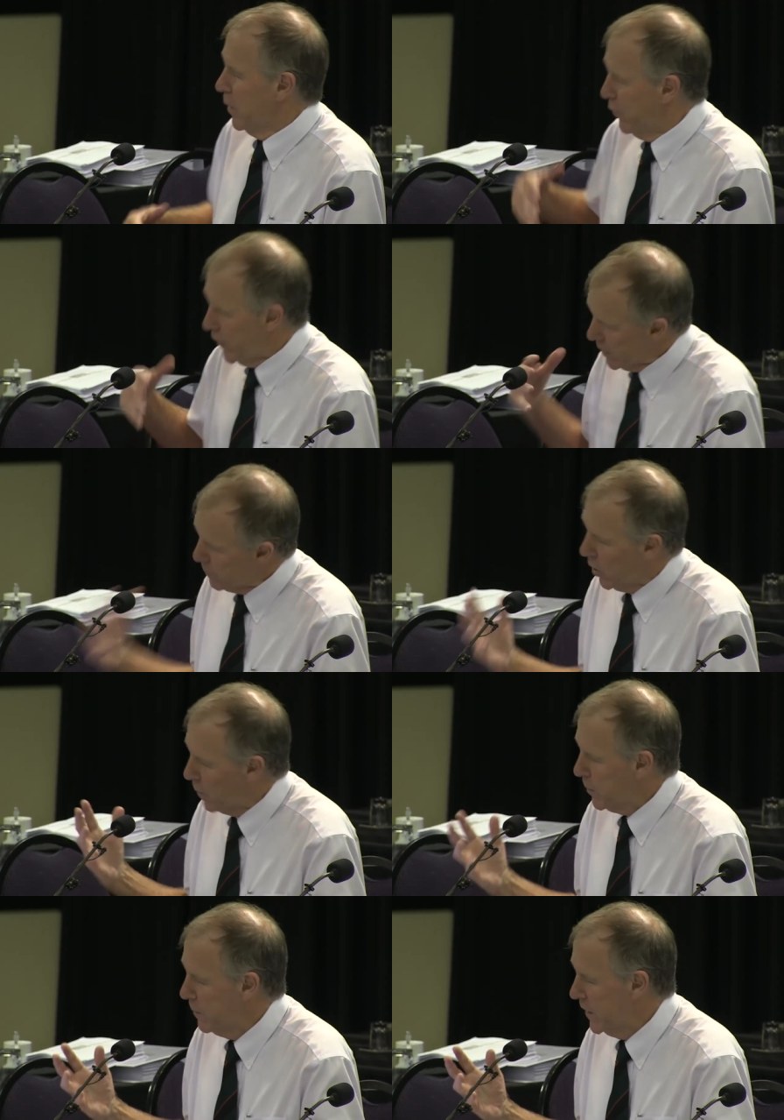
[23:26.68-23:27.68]
Feed them
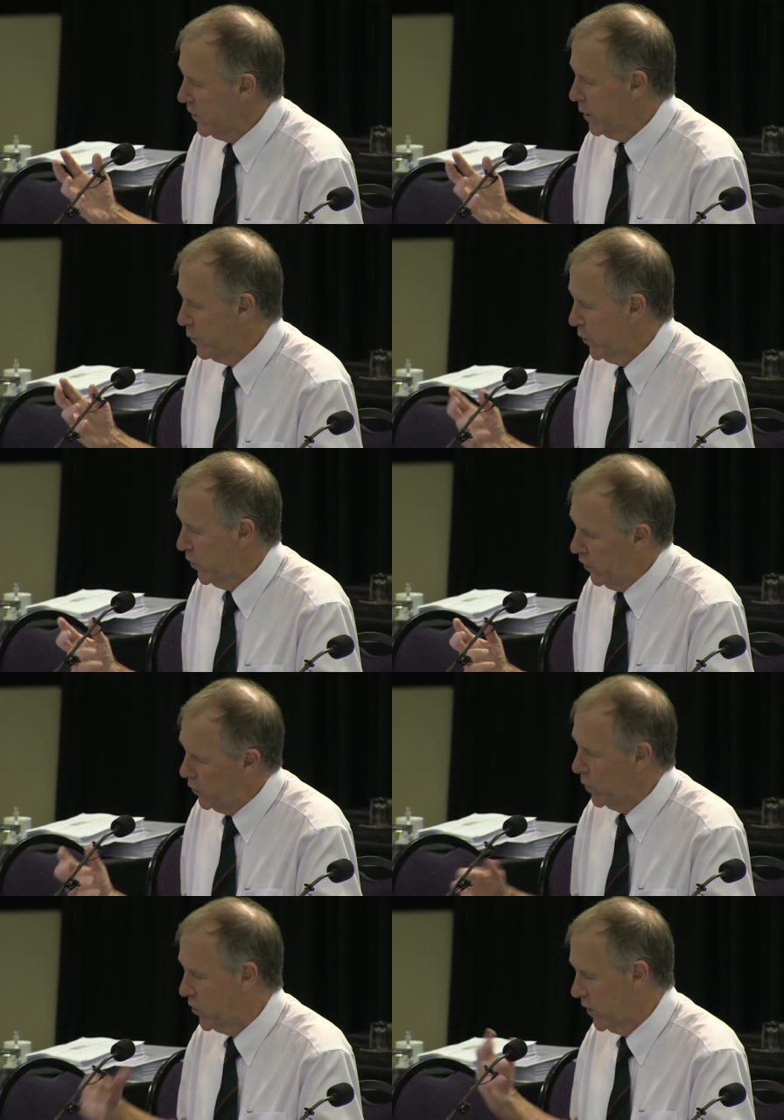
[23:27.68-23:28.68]
complementary
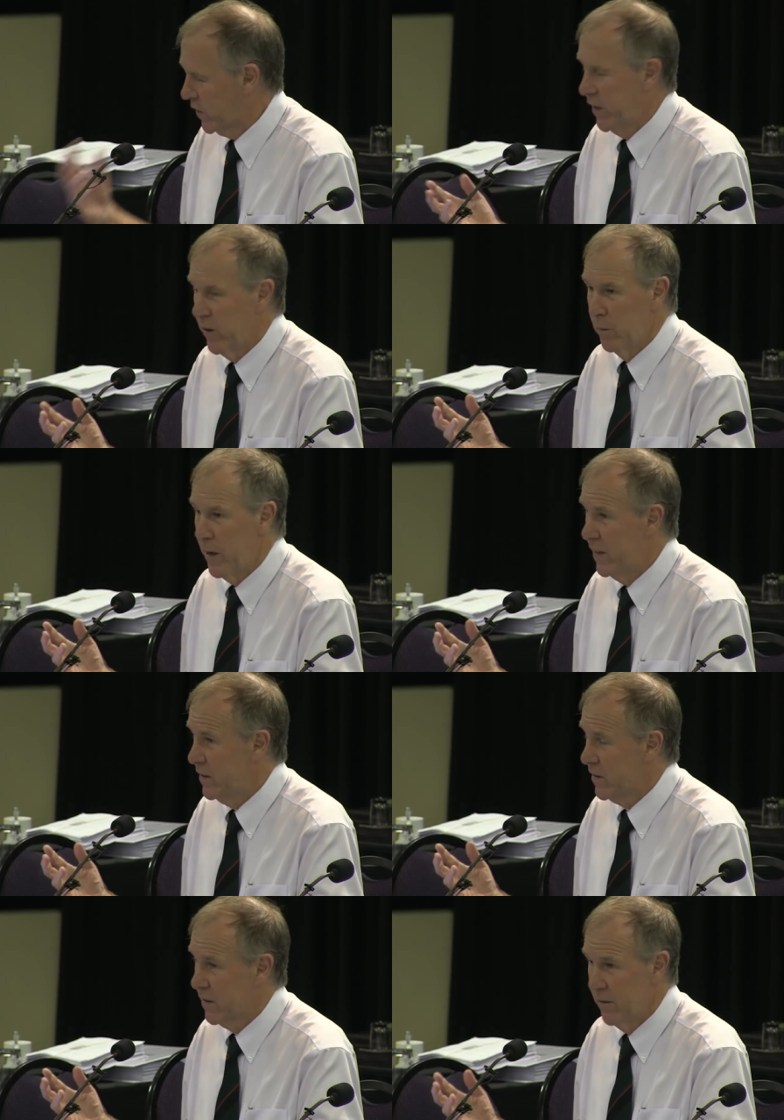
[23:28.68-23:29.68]
foods which are cereal
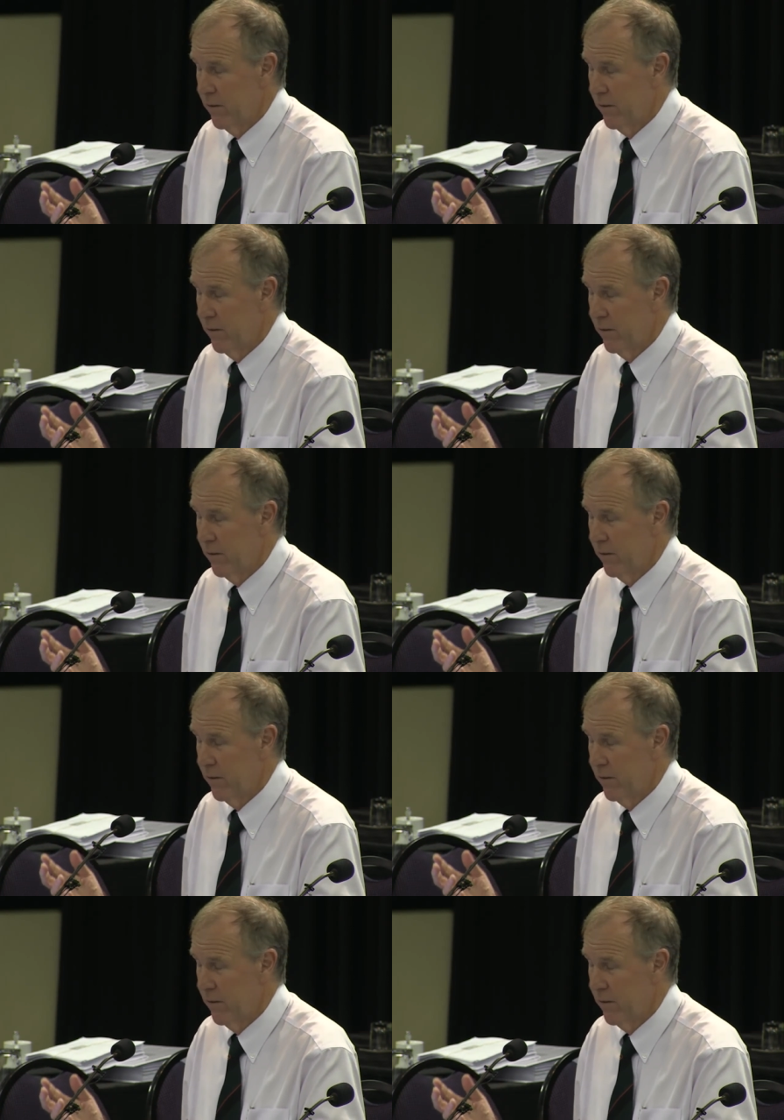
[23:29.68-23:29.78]
based